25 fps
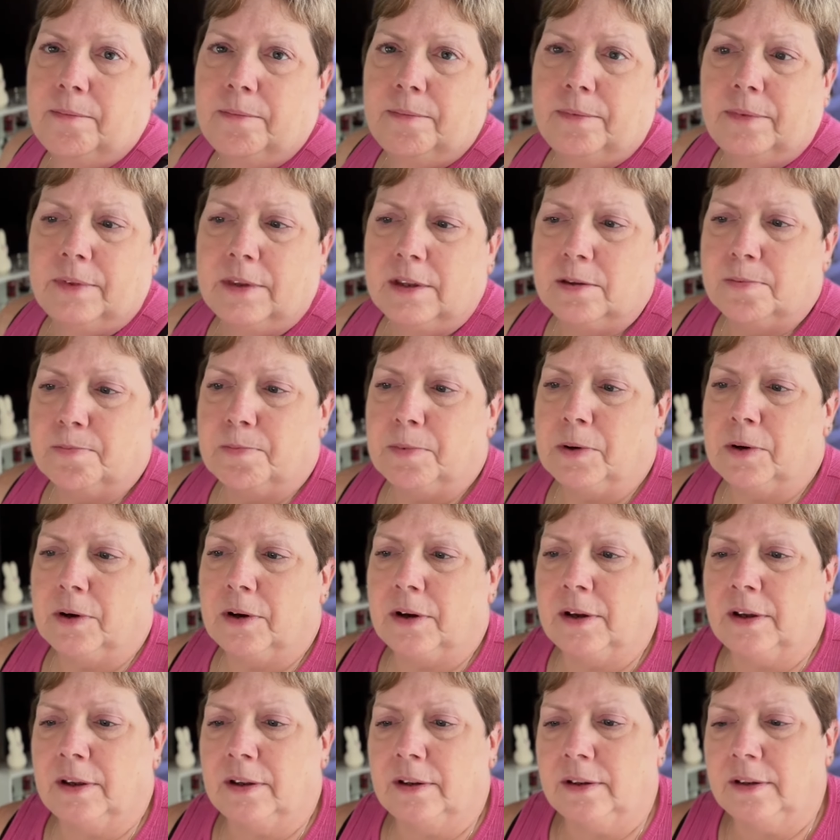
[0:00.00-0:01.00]
this
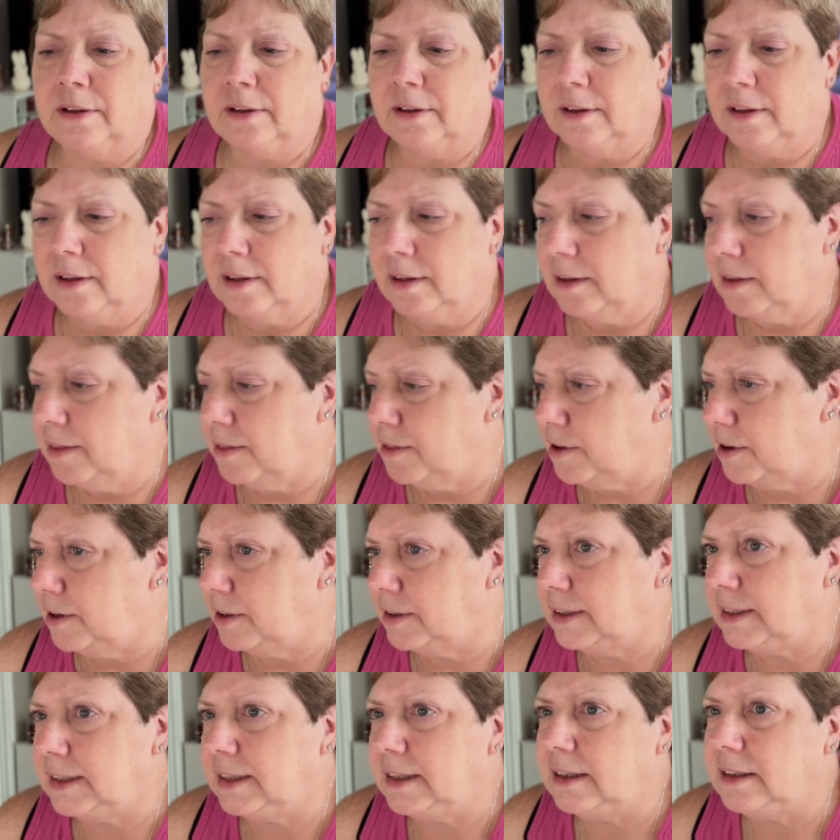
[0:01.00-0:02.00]
book
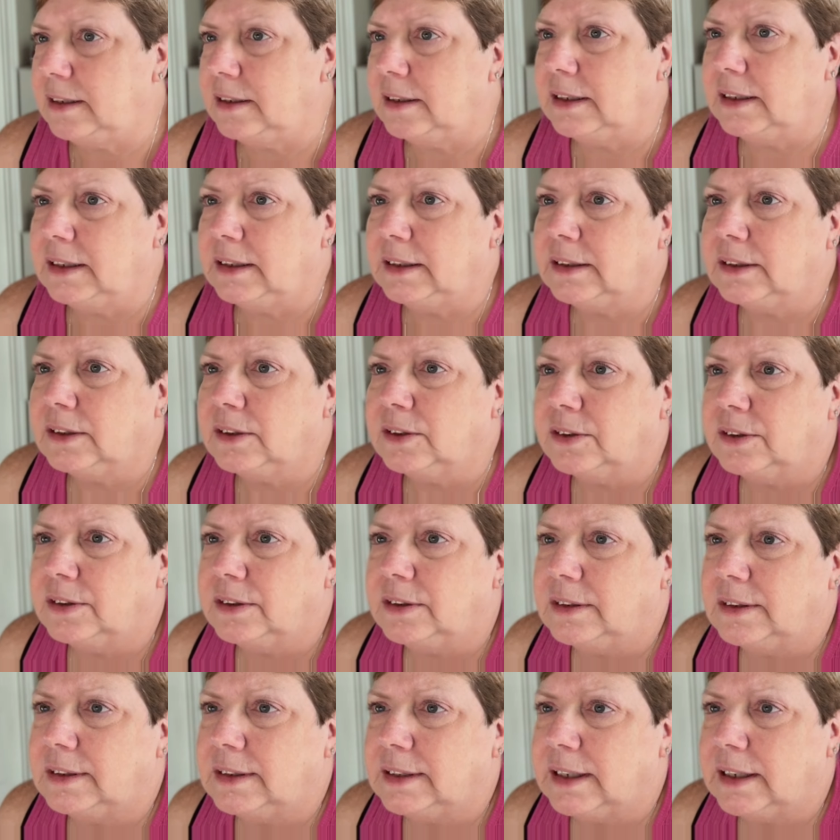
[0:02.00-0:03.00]
13 is good
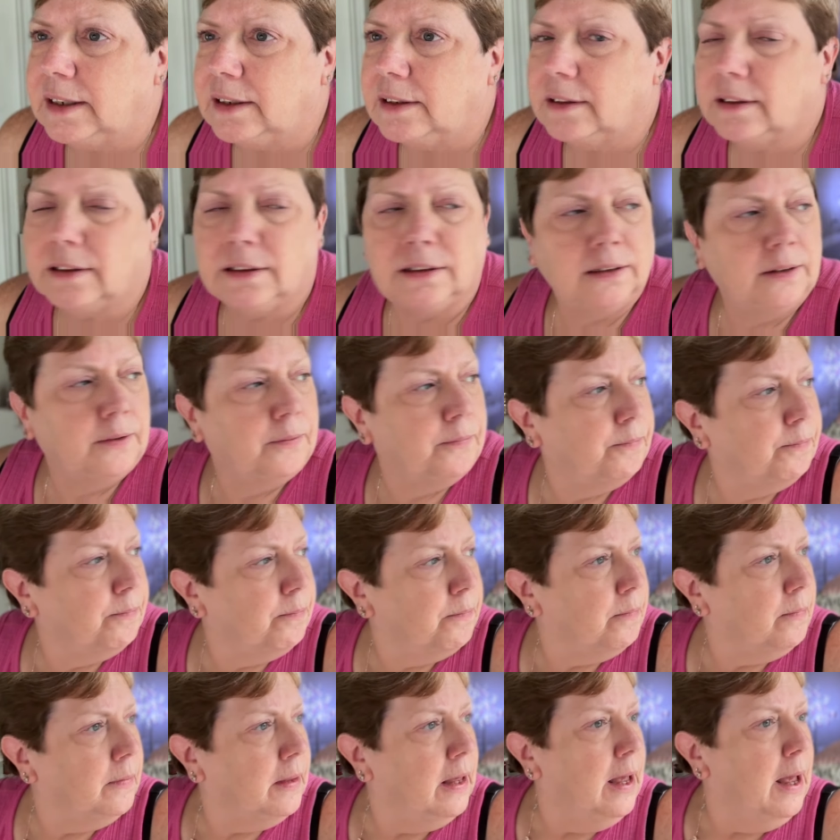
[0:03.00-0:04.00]
until.
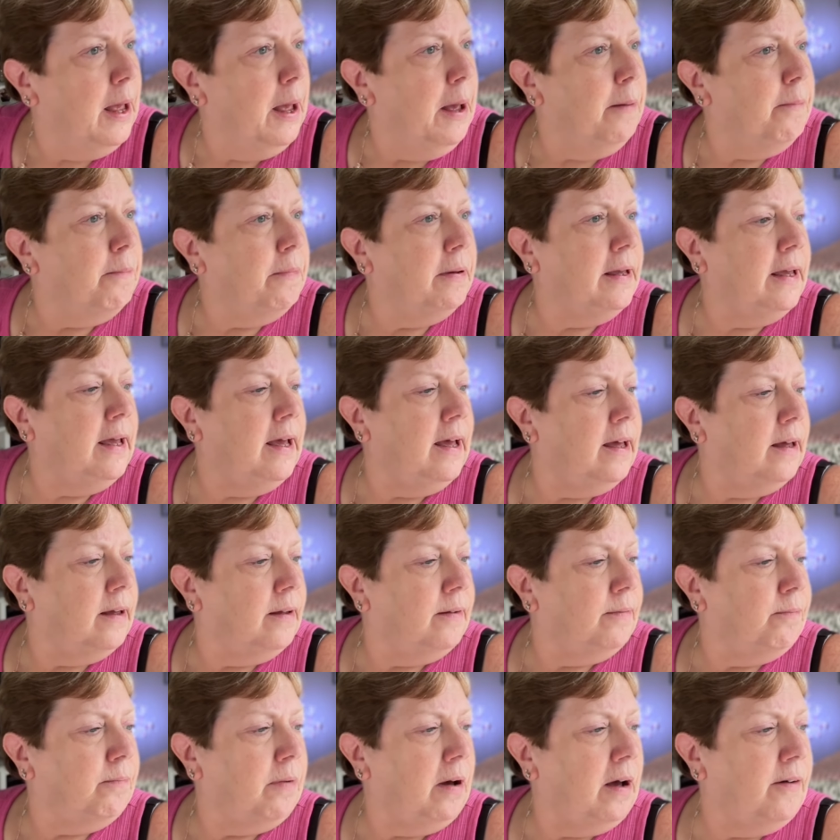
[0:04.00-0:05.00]
But yeah,
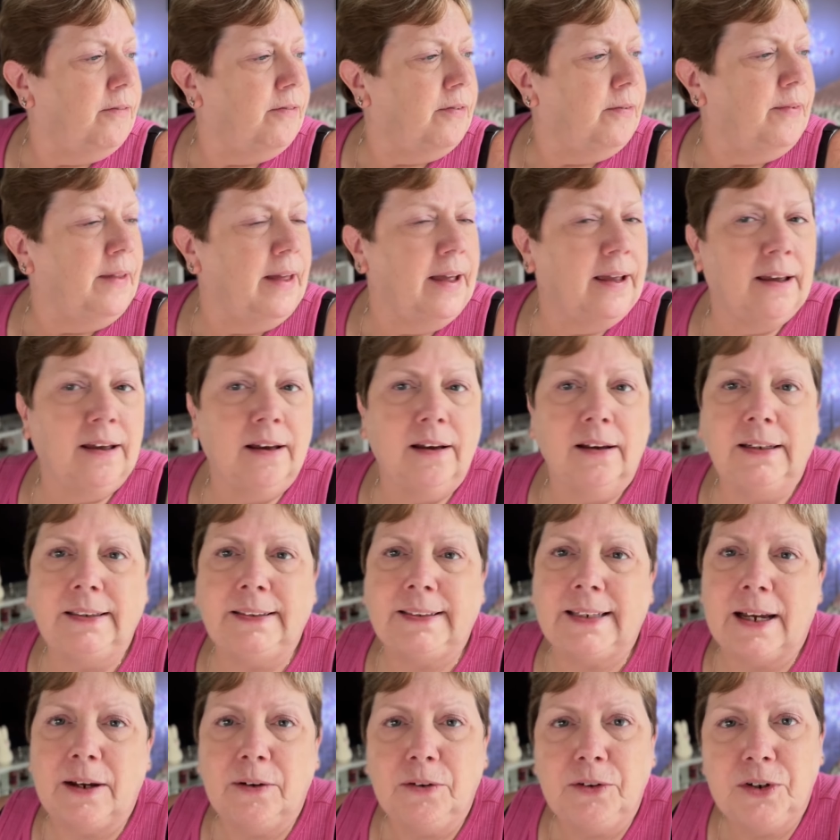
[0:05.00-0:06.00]
apart from that, guys,
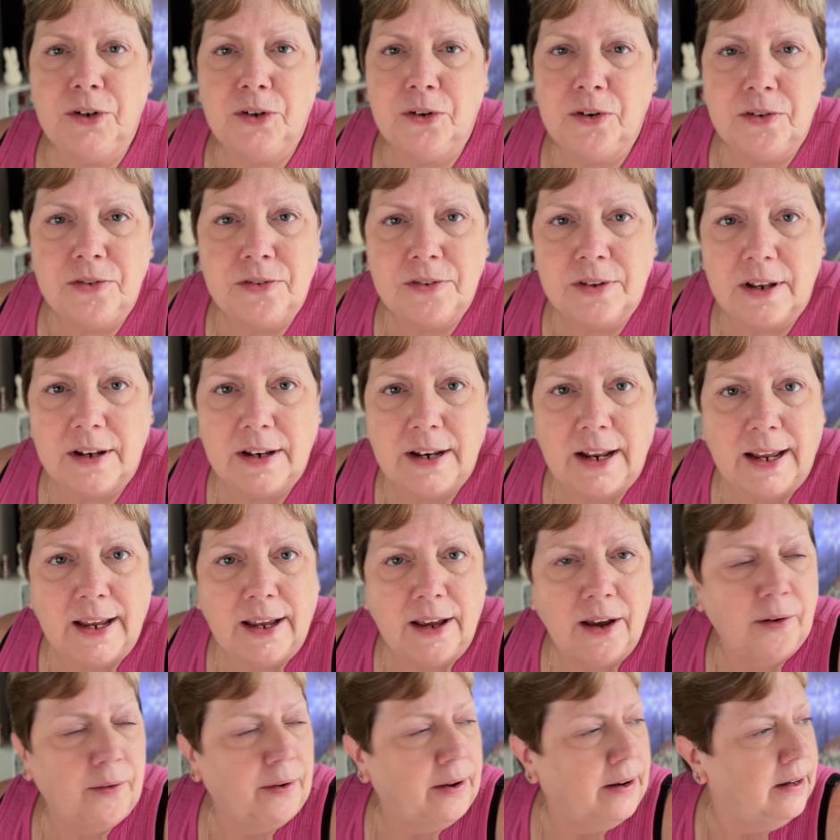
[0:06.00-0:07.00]
how's your Sunday
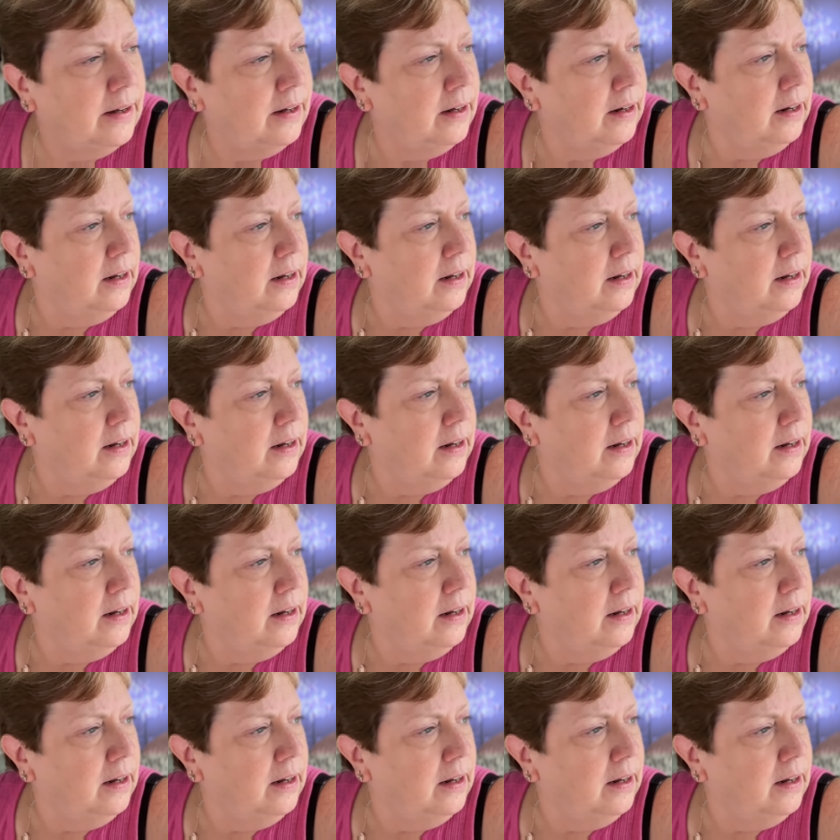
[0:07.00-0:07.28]
going?